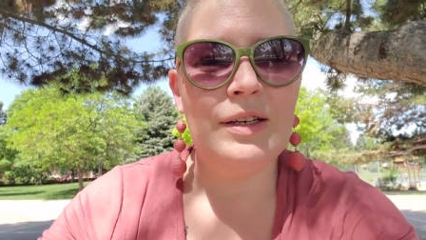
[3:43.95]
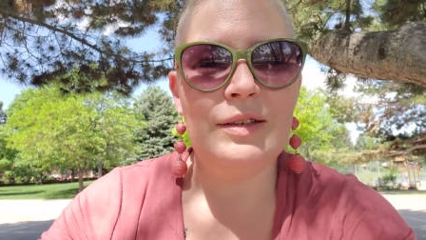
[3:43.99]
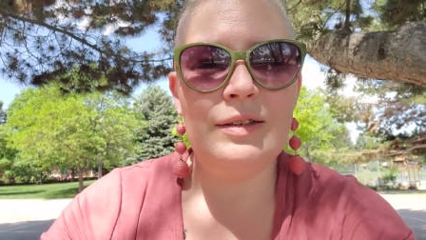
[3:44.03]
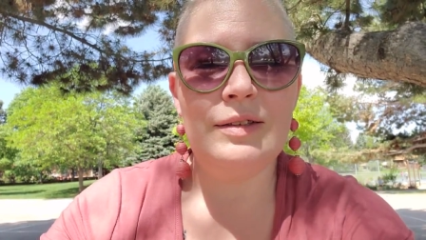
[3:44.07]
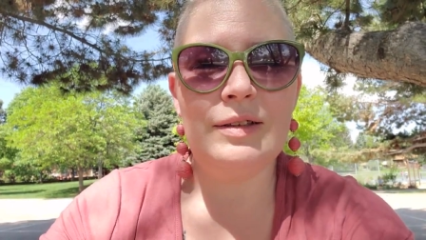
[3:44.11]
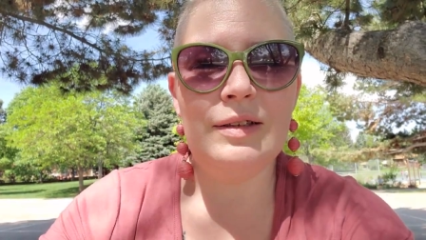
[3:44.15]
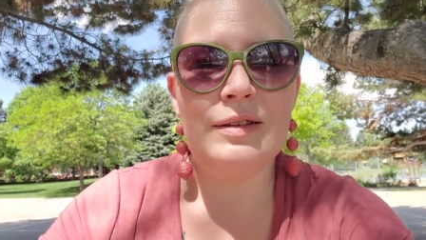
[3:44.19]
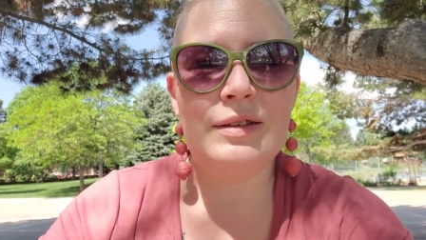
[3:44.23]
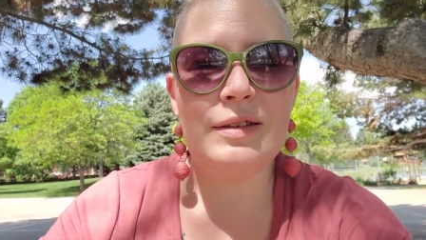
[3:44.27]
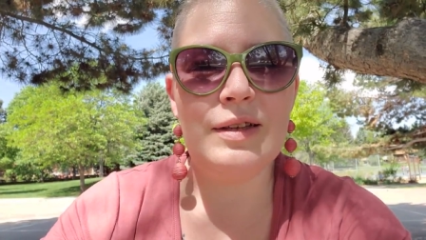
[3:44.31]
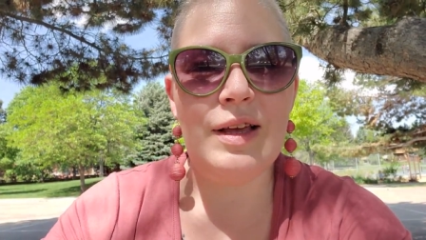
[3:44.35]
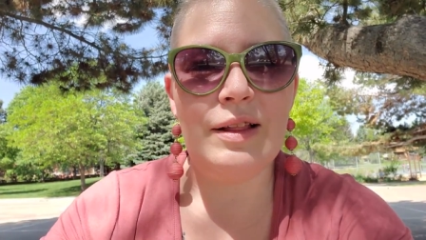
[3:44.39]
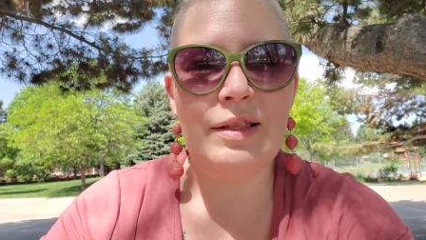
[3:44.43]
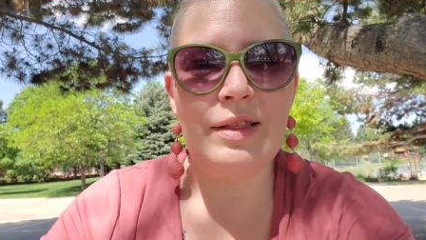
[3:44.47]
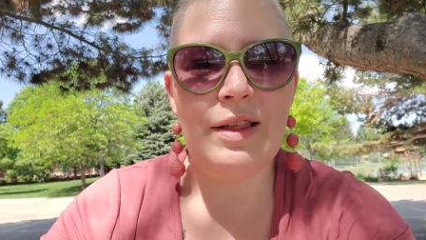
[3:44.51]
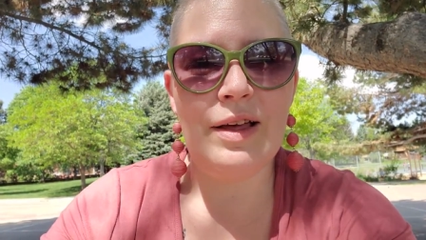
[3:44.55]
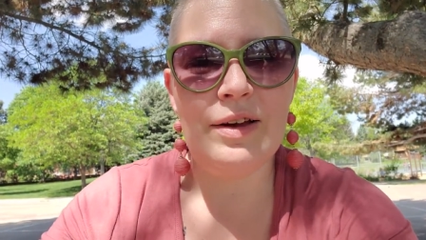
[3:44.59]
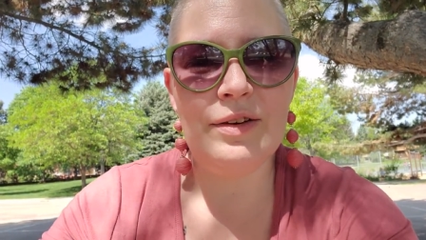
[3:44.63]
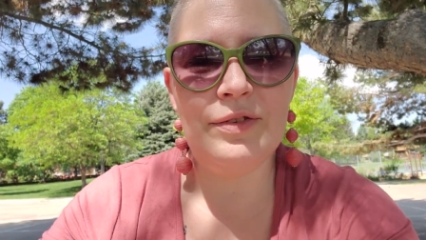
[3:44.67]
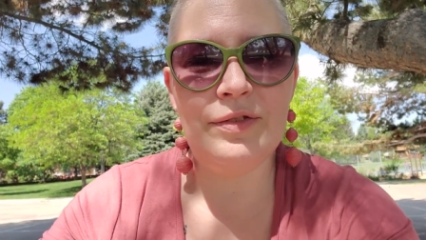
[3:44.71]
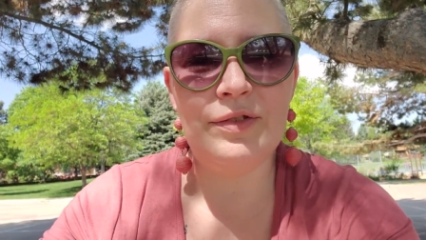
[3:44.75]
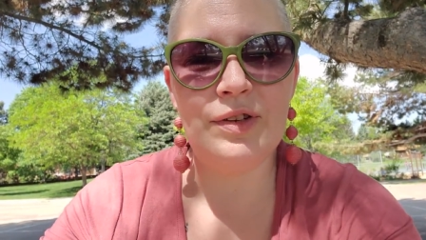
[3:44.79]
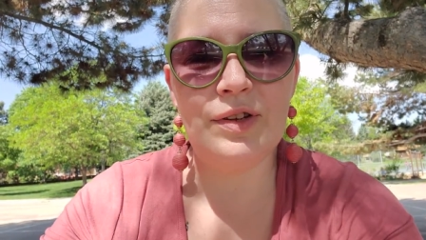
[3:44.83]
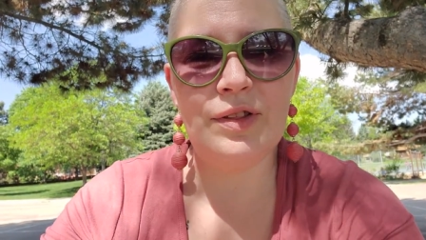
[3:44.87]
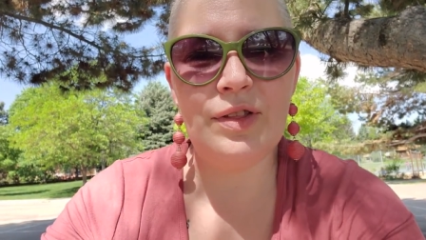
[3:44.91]
since I
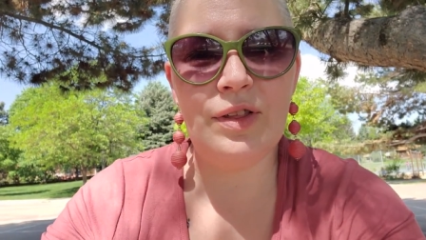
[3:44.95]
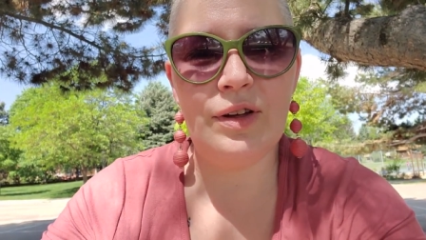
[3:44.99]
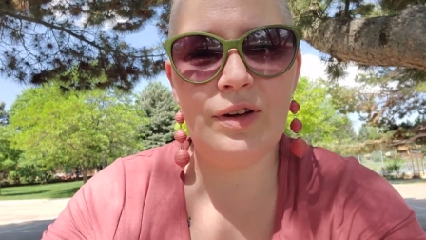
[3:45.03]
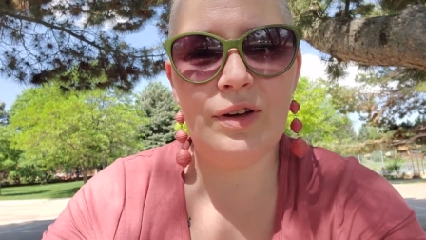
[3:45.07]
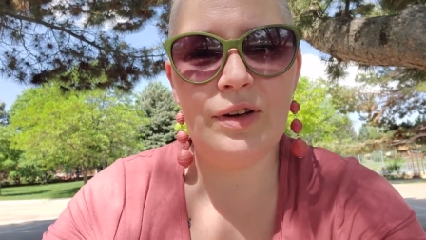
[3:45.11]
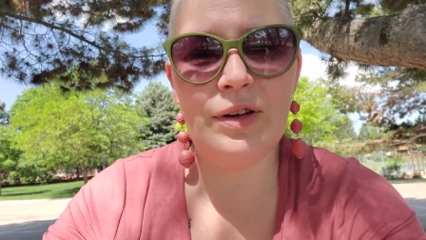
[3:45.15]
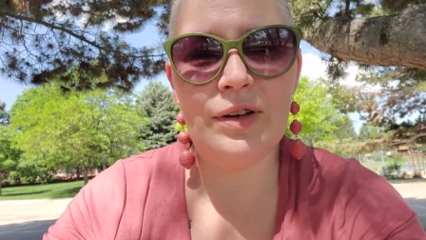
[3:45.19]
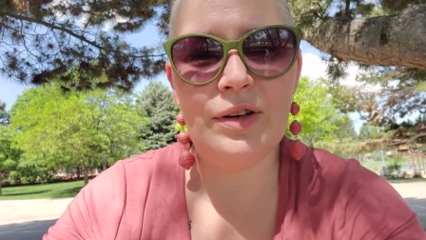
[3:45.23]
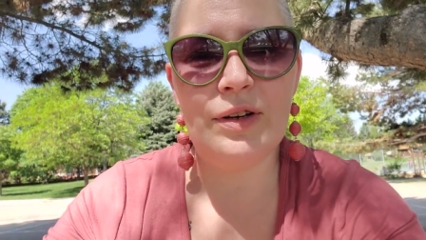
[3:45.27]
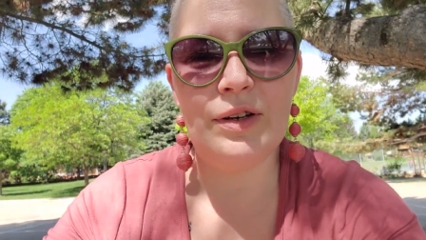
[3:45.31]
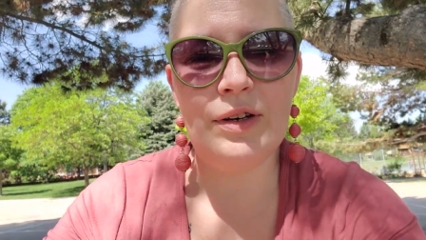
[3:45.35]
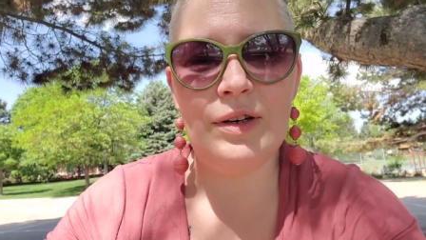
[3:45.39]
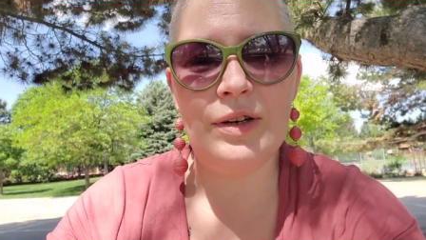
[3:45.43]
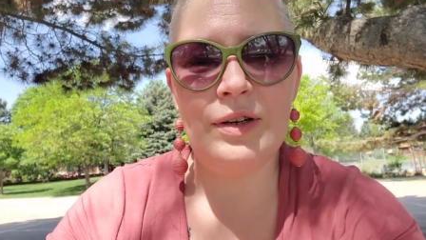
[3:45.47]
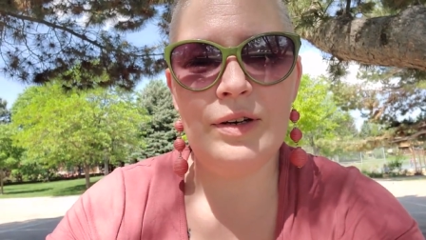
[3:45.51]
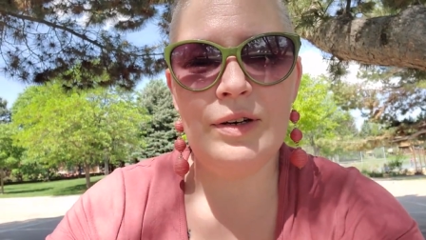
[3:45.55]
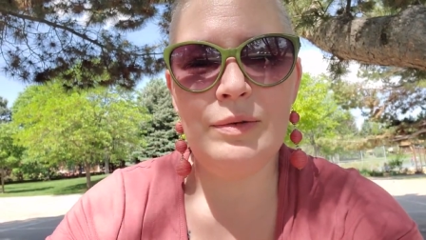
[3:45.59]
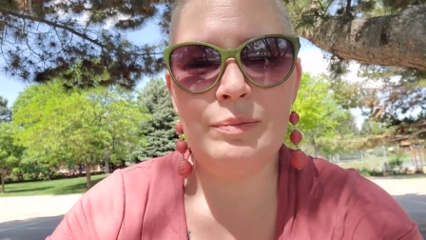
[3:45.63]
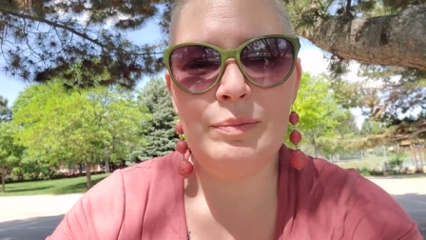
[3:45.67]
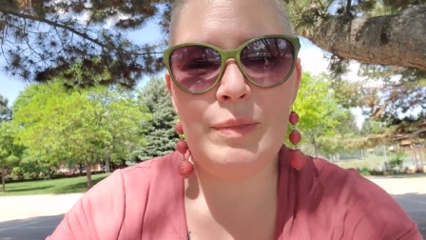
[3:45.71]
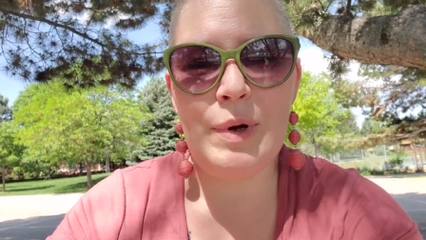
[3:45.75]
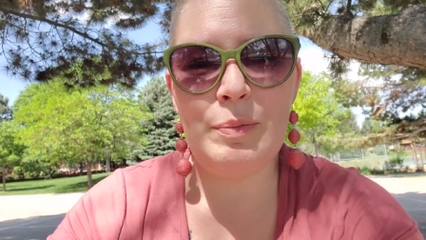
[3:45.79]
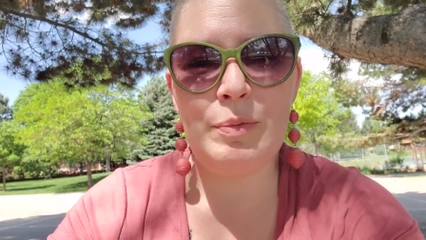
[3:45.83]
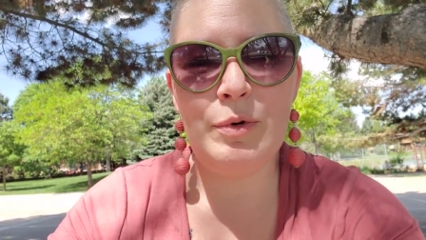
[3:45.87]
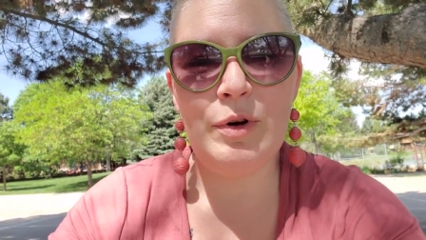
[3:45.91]
left the
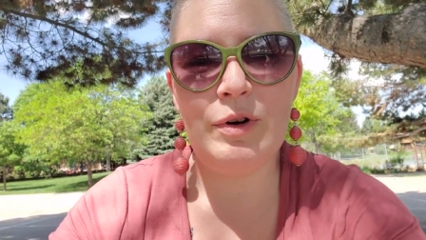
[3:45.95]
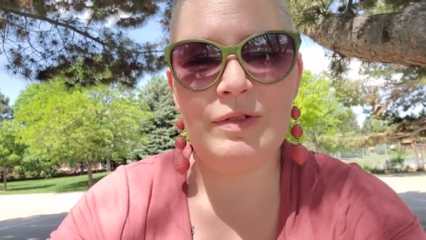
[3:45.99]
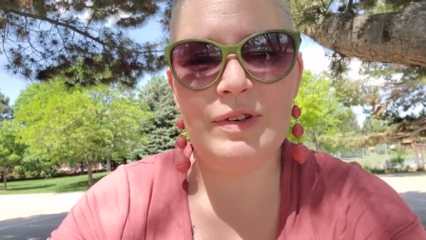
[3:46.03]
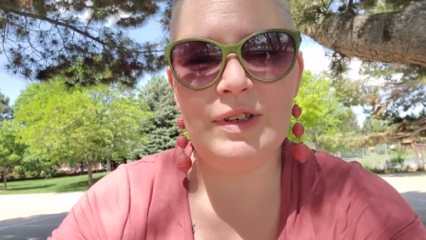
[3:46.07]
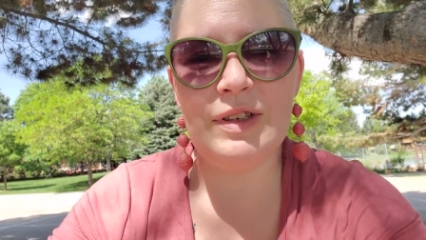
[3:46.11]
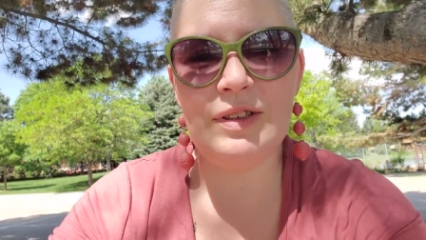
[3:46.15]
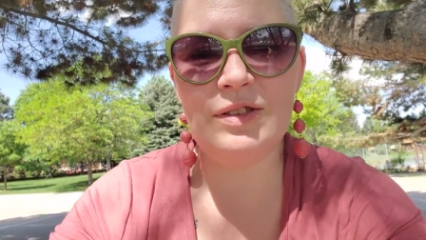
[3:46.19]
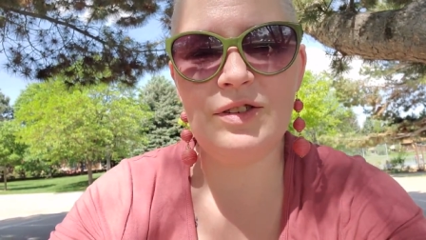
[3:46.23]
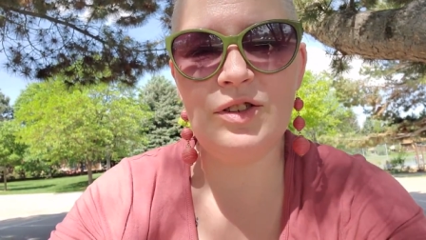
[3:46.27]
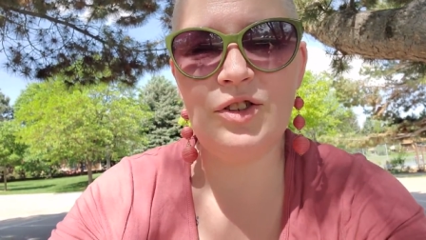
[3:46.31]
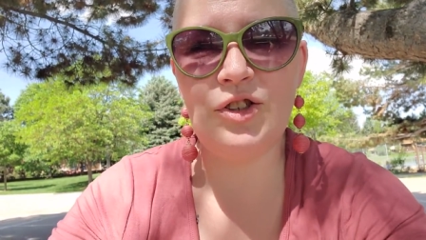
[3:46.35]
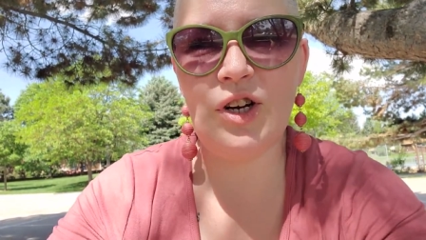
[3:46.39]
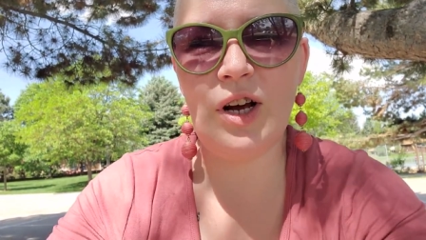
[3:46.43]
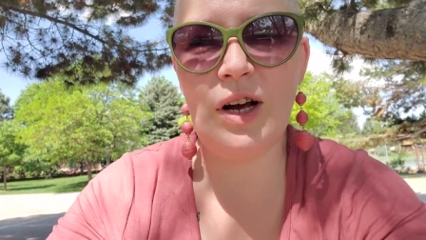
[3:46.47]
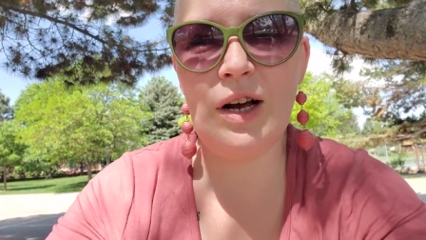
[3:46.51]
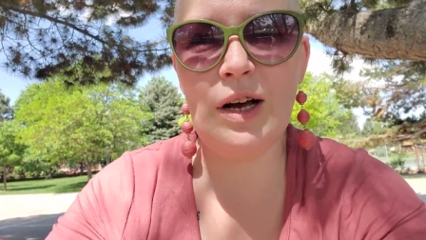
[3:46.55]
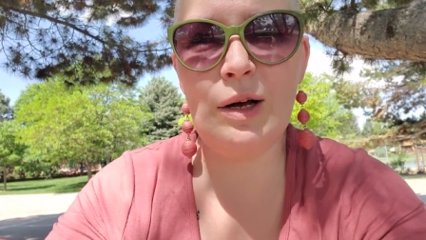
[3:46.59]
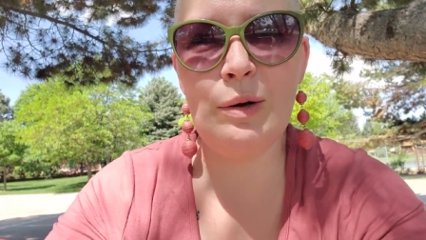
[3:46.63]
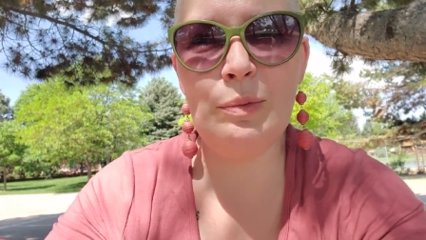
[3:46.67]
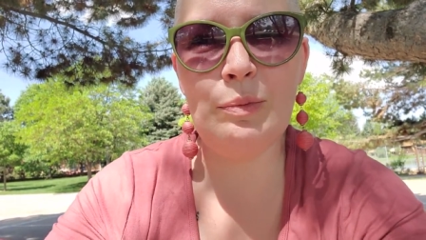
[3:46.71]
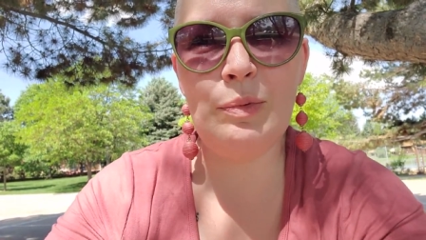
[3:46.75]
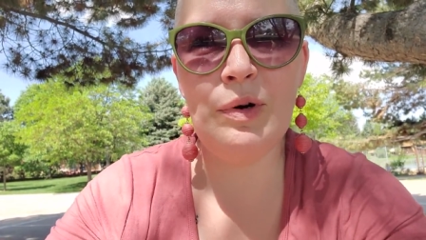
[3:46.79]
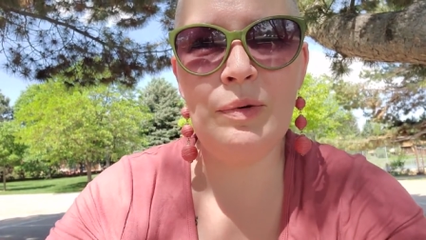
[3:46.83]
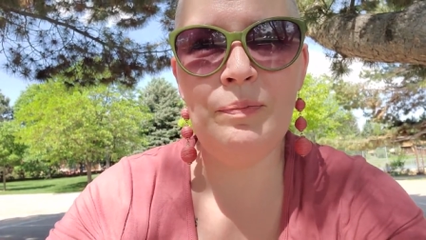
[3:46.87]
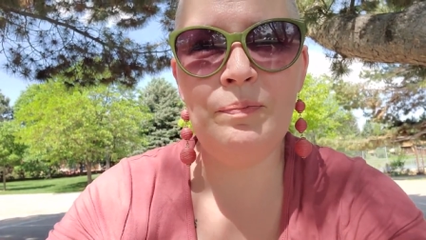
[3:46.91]
my previous
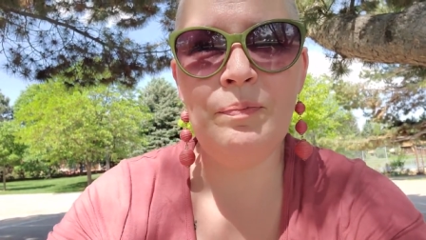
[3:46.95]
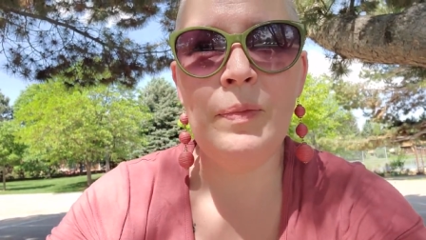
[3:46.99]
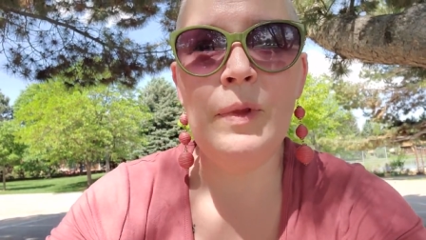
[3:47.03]
job,